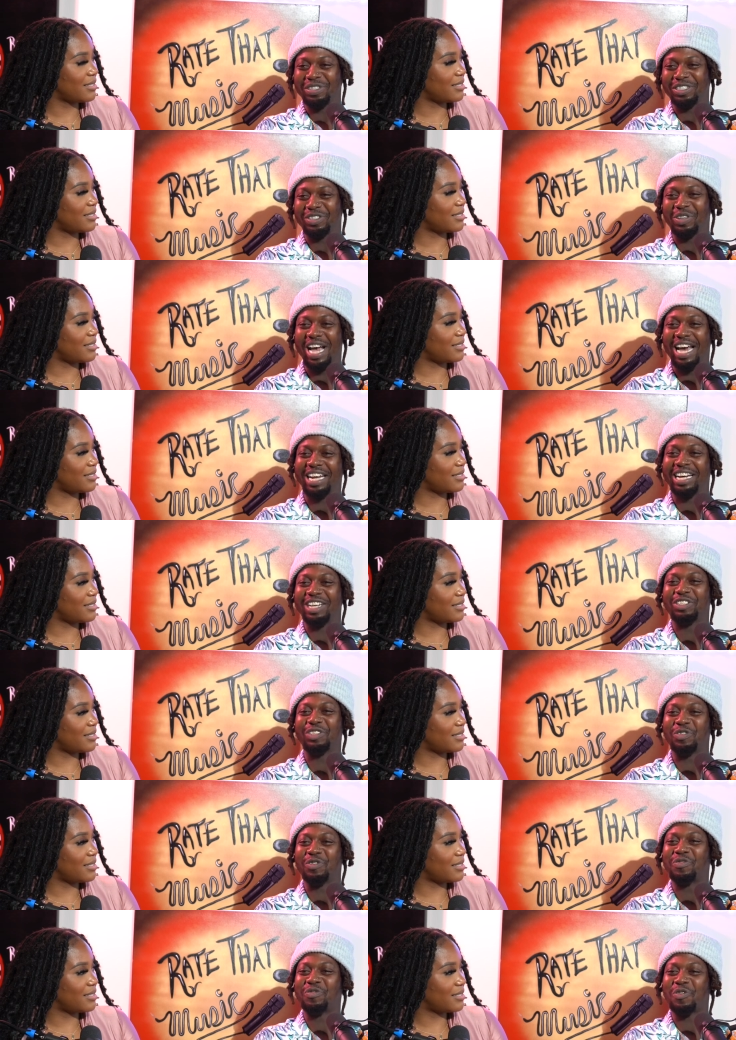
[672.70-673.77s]
Speaker 1: You gotta hustle
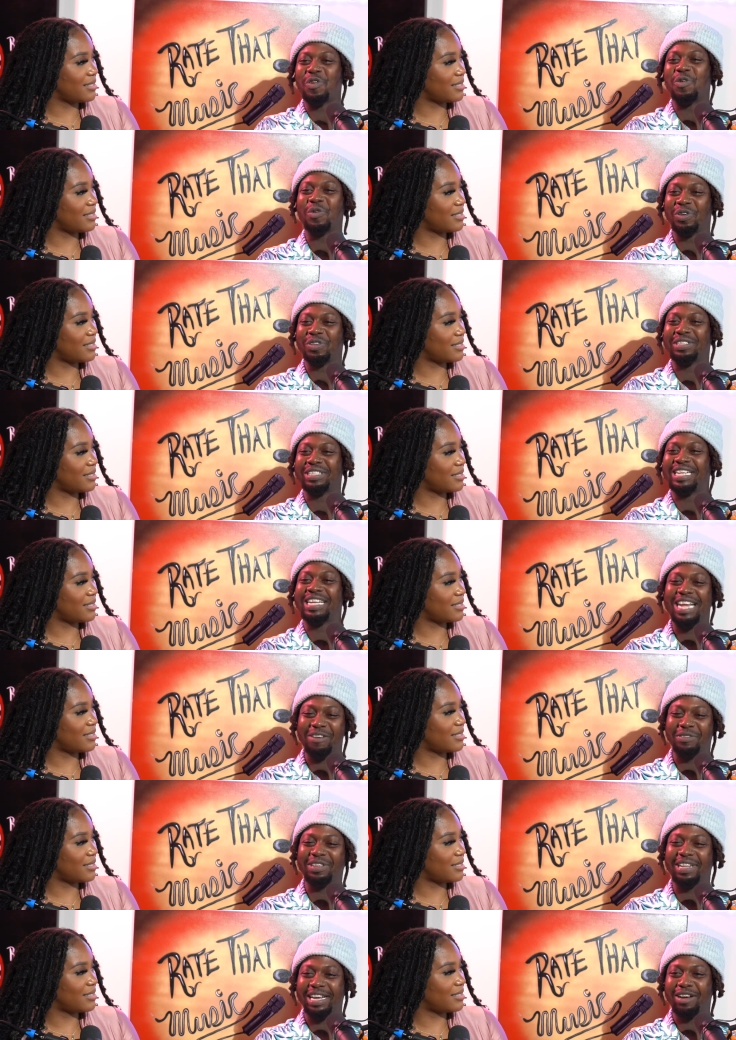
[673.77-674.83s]
forwards, and
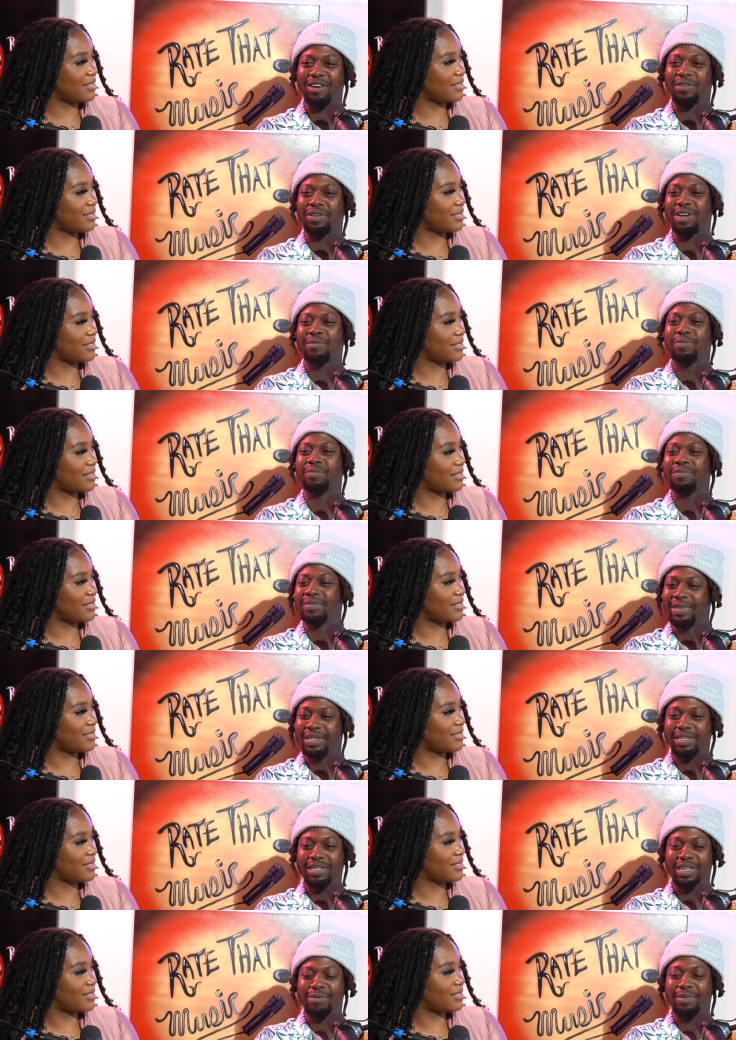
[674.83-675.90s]
everything gonna come
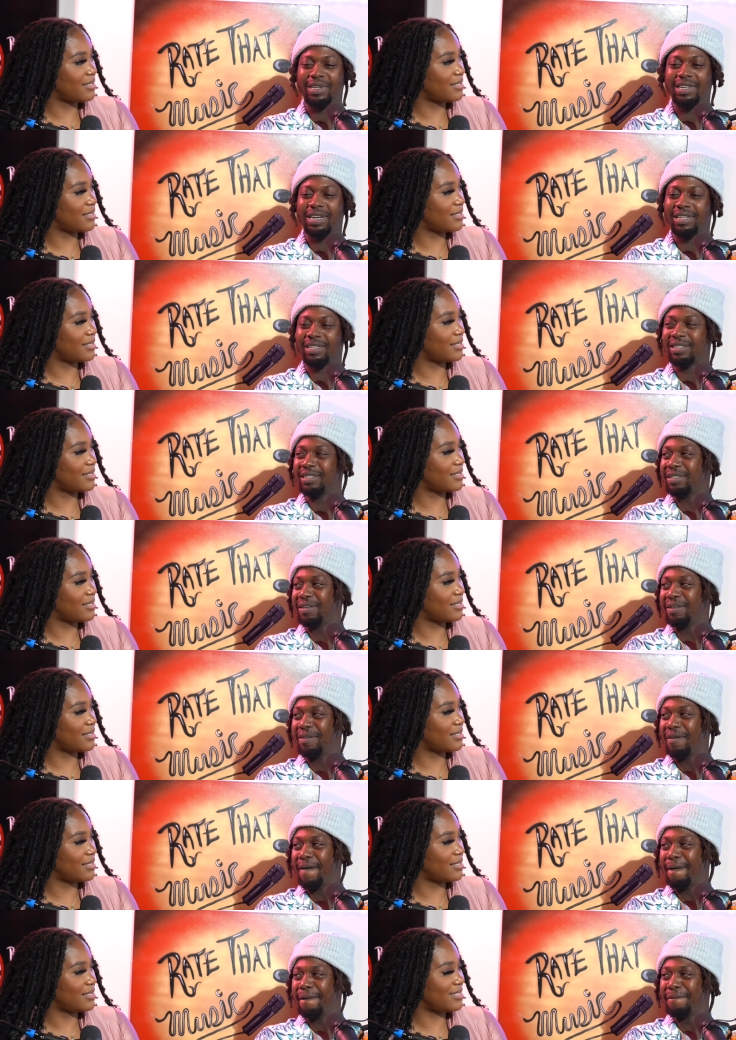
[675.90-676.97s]
come together.
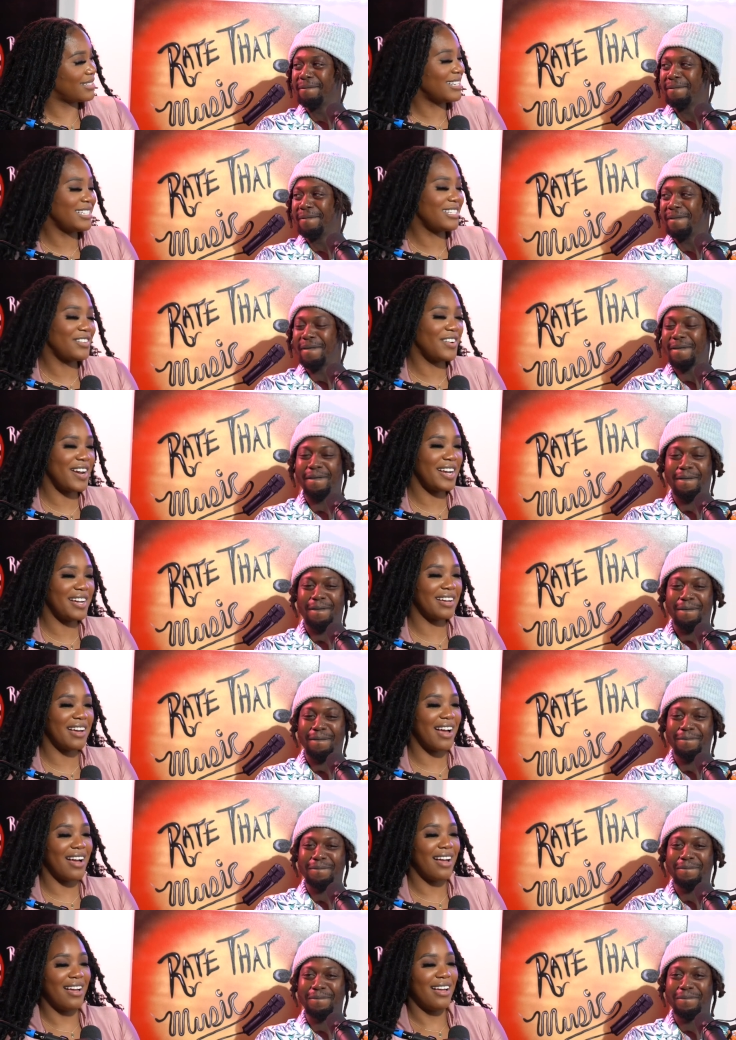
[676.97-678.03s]
That's yeah.
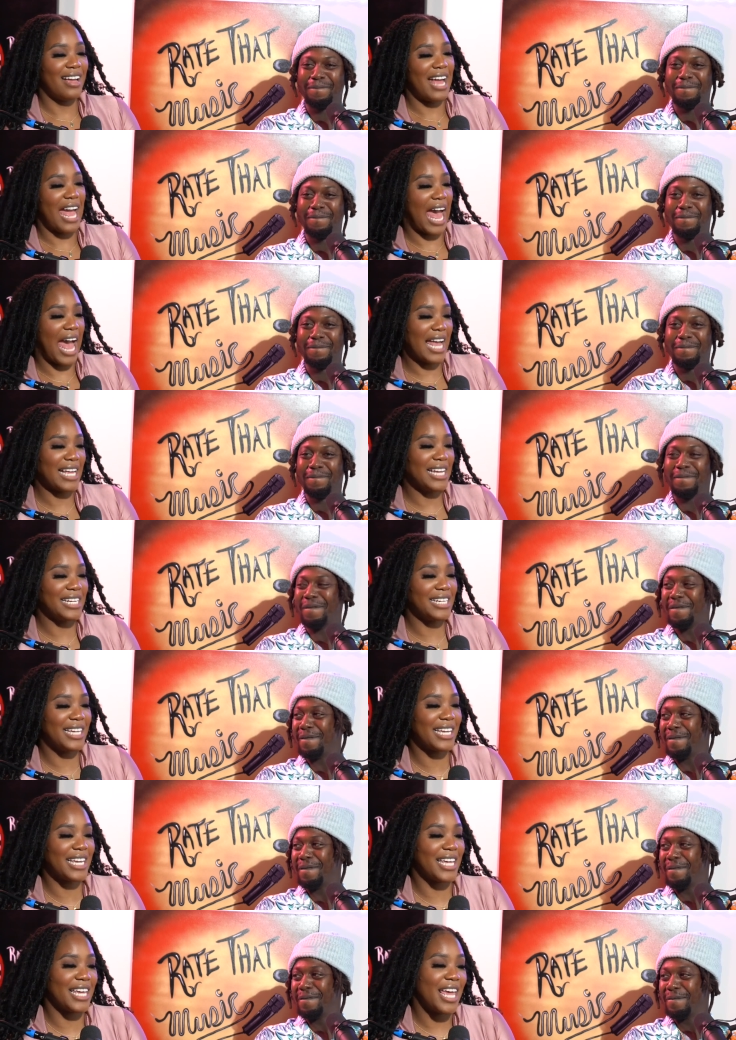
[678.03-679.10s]
right
Speaker 2: can dig
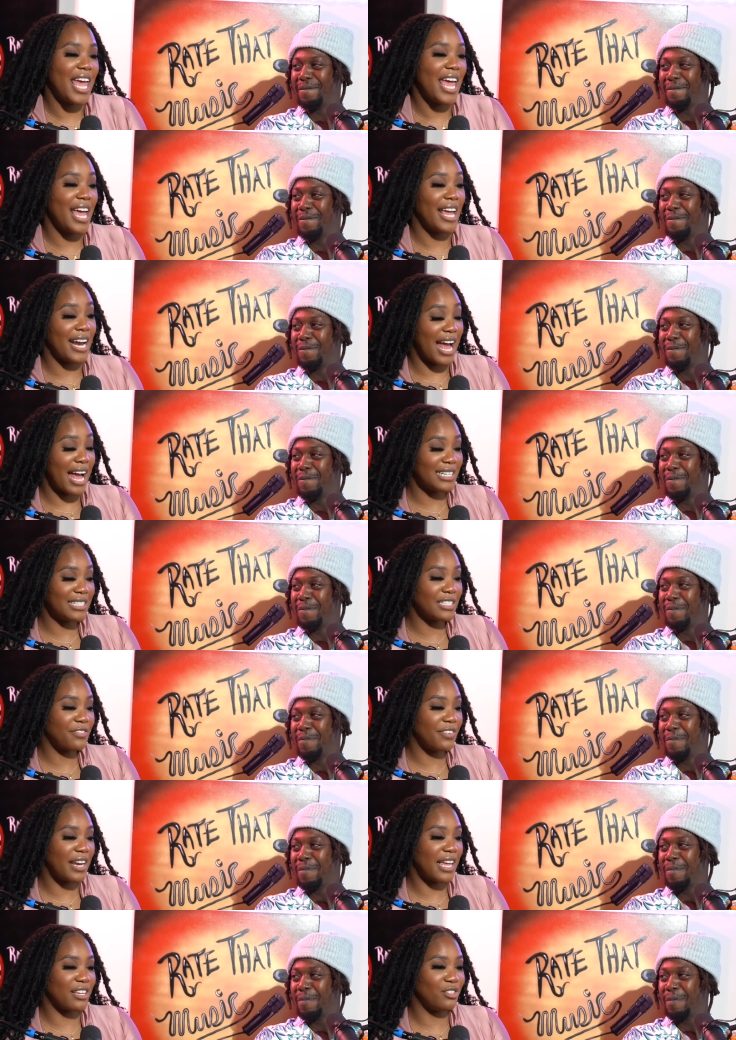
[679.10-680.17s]
it. And I just feel
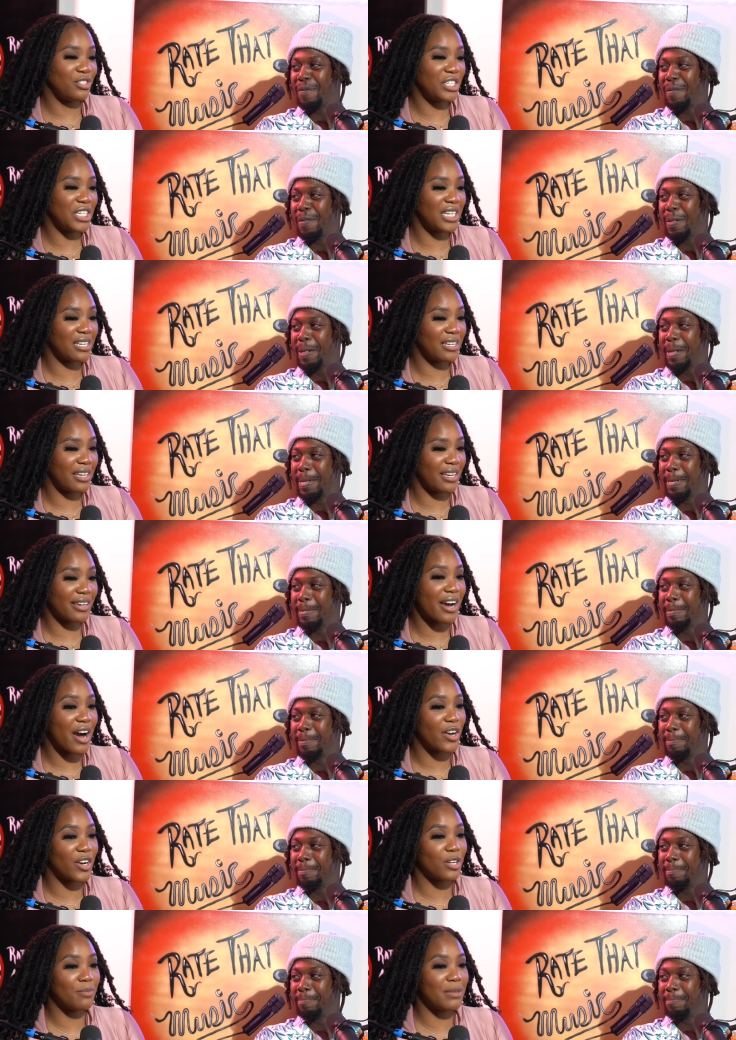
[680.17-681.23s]
like you shouldn't get caught
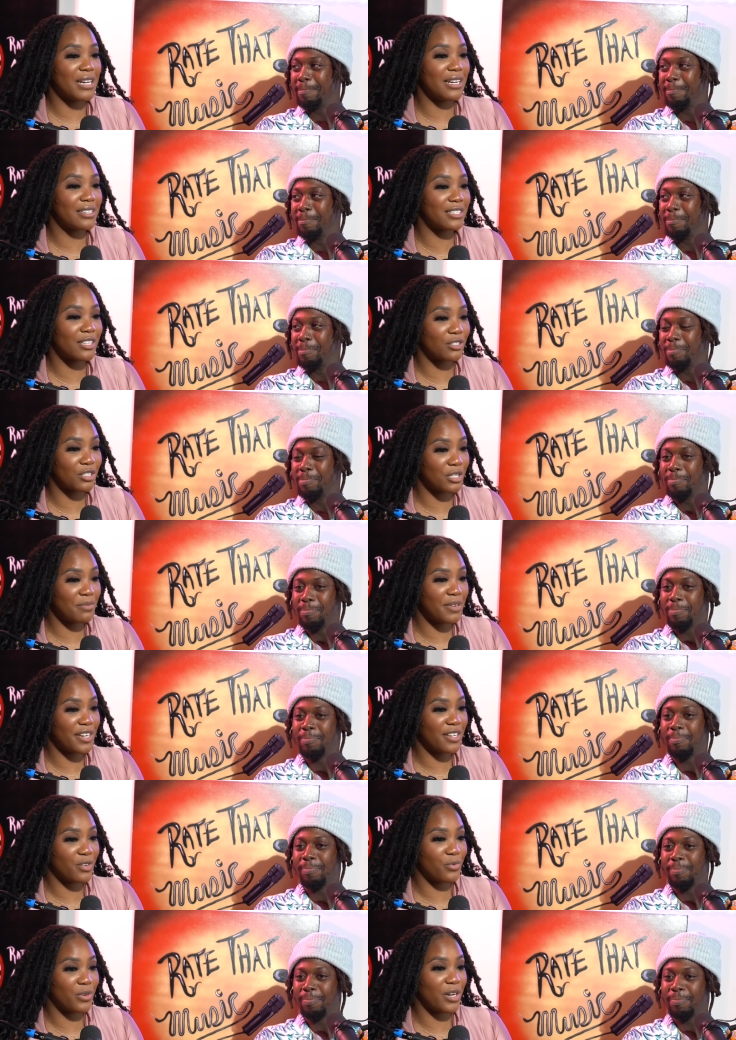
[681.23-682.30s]
up in the social media
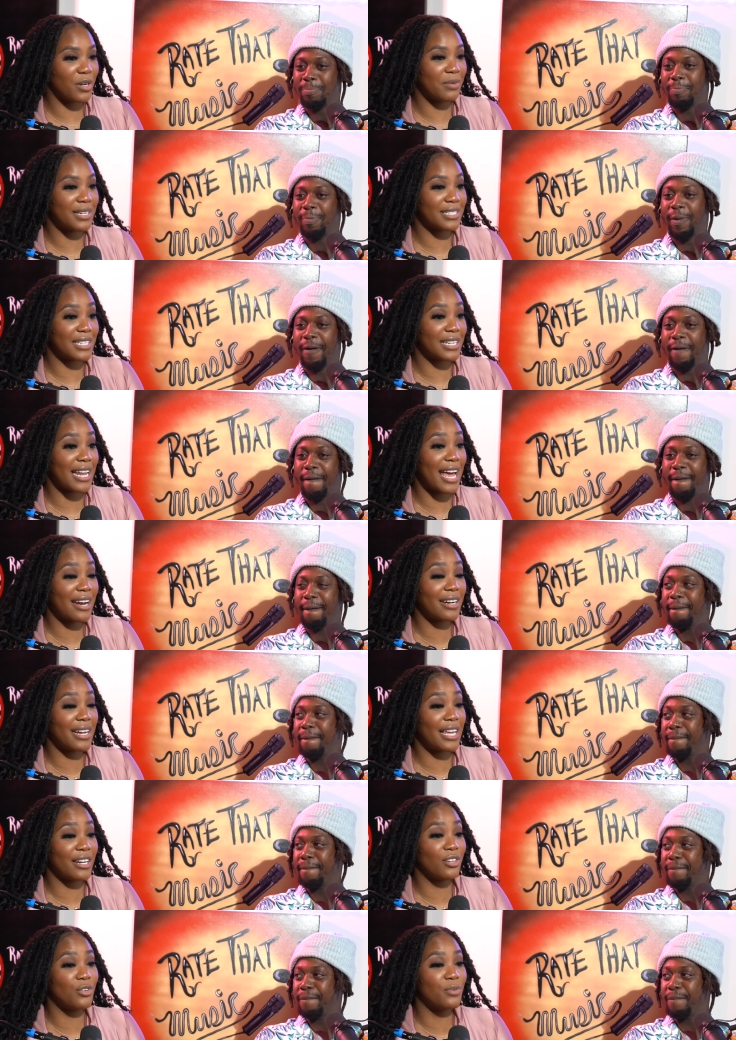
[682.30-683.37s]
world because yeah. a lot of that
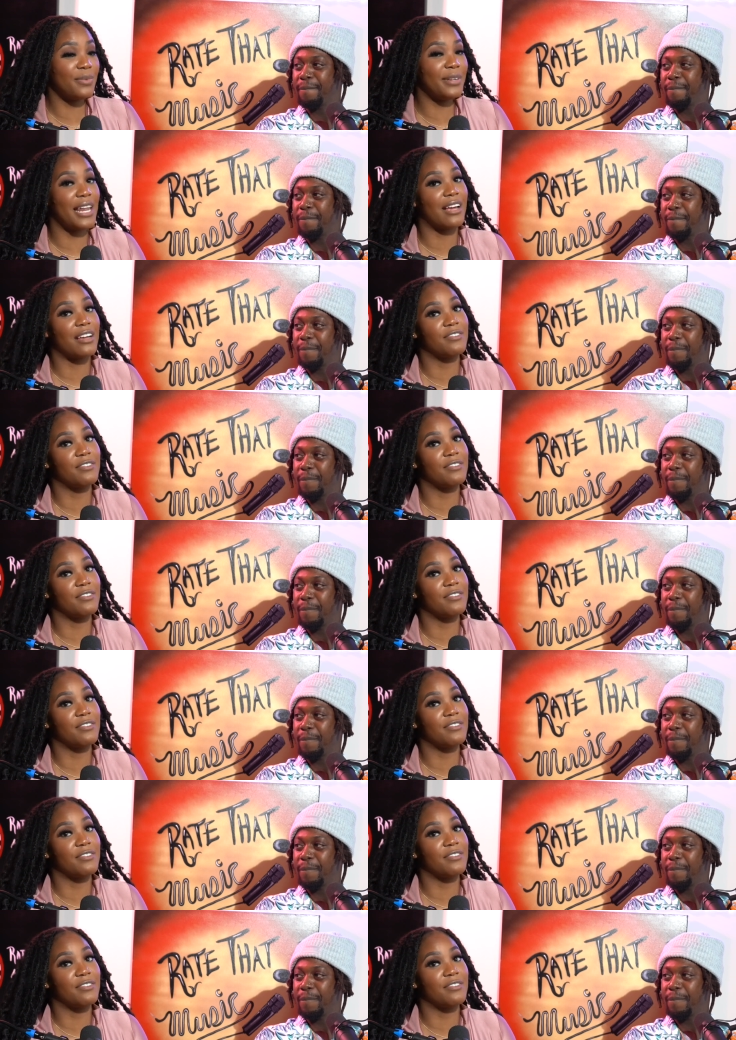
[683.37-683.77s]
do be like a